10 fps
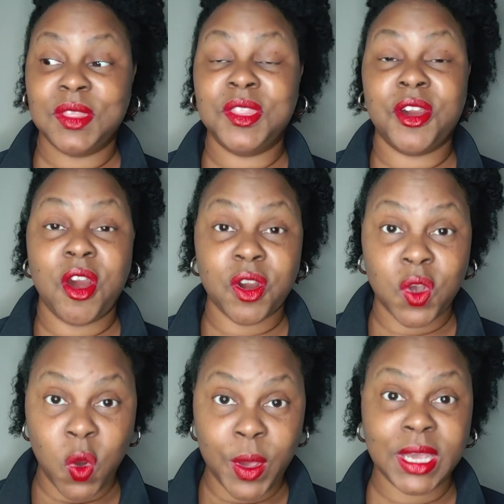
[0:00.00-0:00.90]
There are
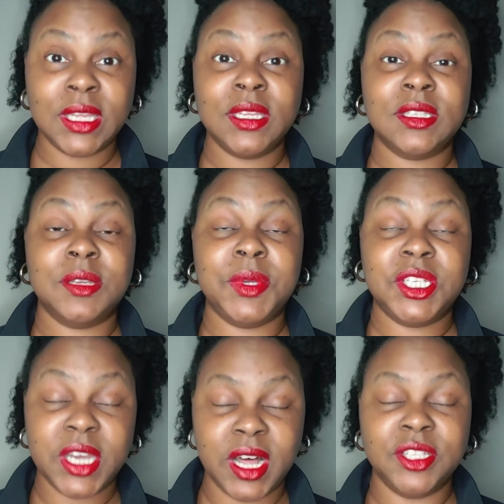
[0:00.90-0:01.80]
going to be
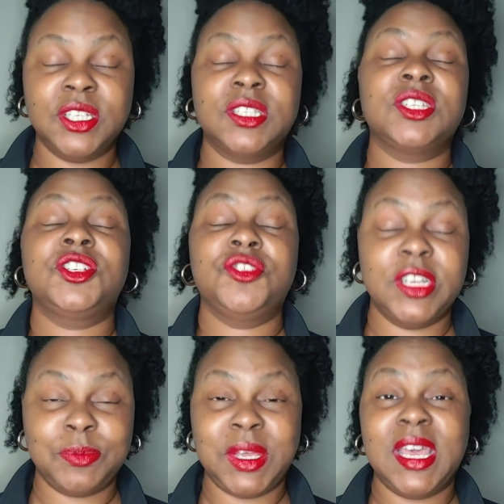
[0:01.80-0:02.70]
challenges.
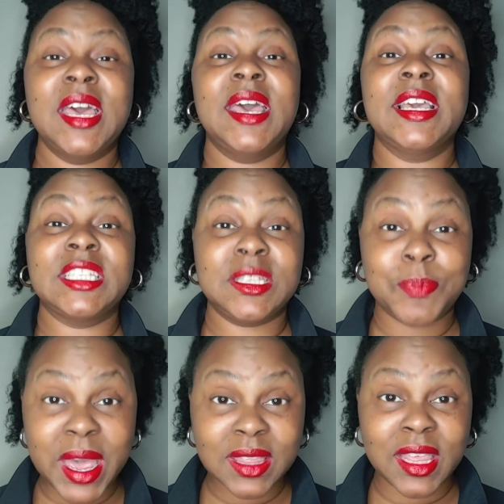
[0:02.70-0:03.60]
Trust me.
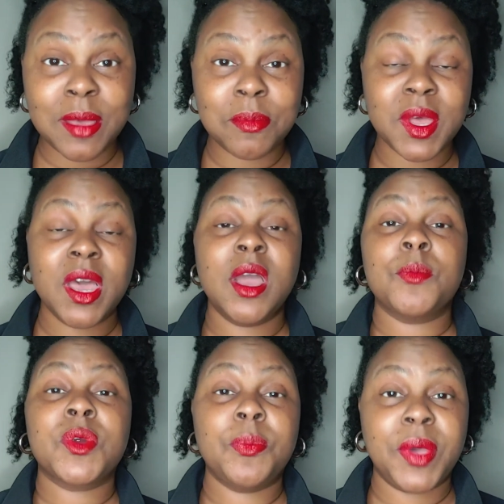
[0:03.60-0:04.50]
Expect them,
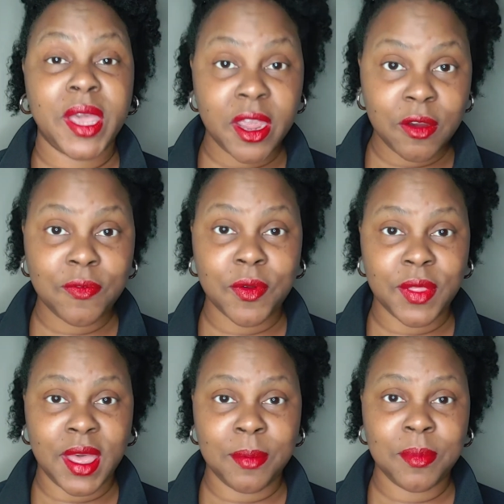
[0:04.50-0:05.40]
prepare for
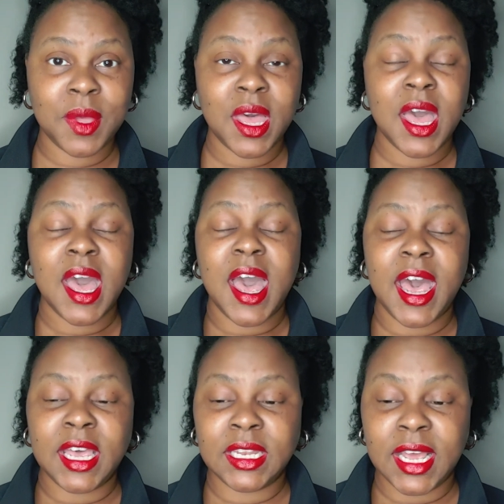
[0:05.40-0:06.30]
them,
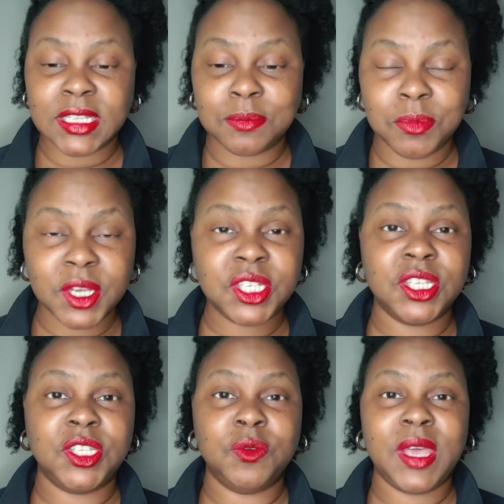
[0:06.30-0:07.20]
and as much
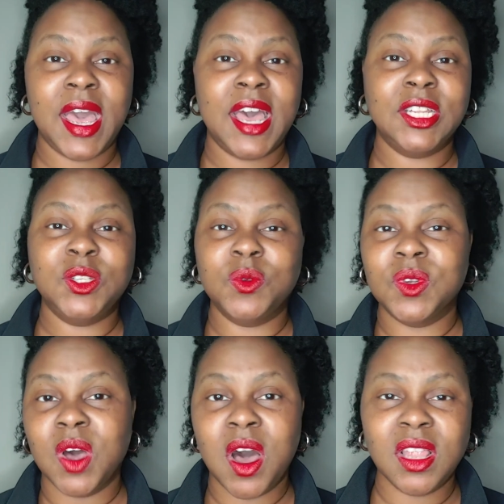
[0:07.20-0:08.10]
as you can, do
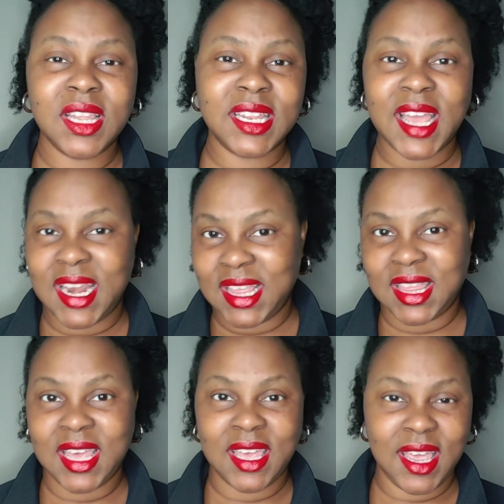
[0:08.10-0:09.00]
not let
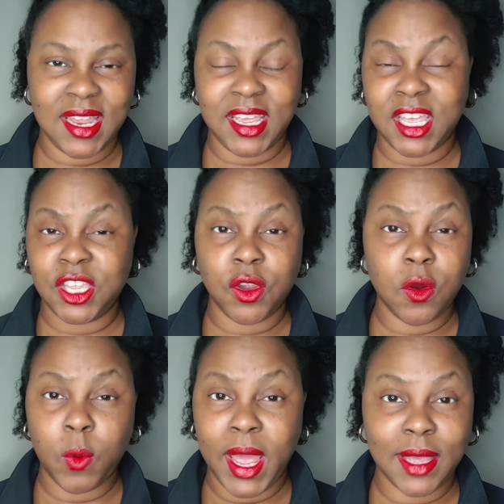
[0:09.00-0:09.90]
anything get in
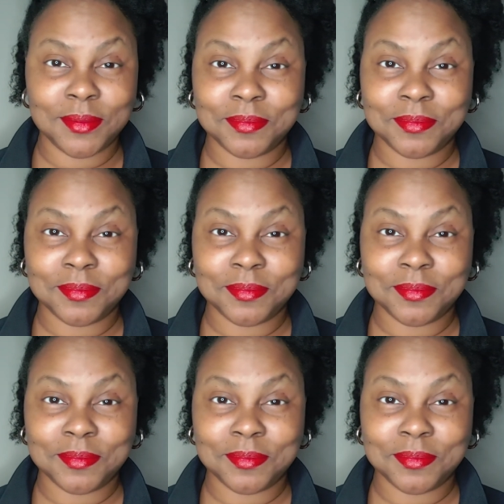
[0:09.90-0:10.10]
your way.